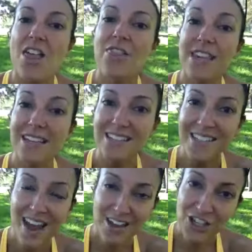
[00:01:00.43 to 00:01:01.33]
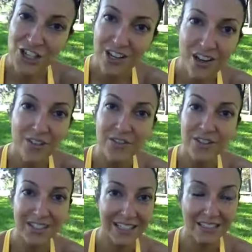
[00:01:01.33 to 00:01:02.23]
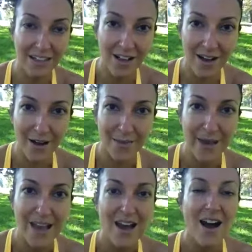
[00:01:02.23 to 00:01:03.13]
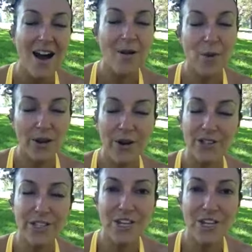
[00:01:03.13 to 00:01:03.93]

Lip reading: The intention of Clean Club, I want you all to